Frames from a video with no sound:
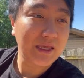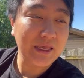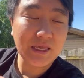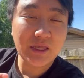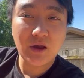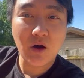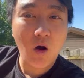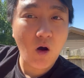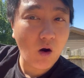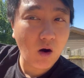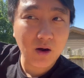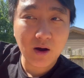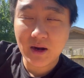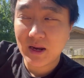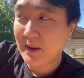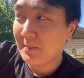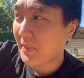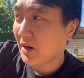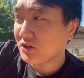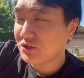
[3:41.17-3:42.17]
ER,
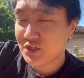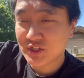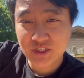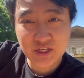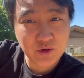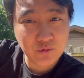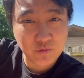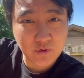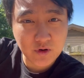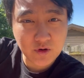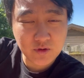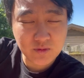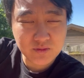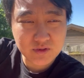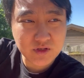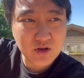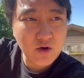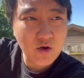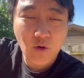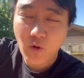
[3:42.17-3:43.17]
emergency room,
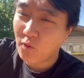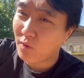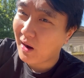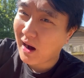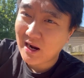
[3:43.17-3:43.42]
or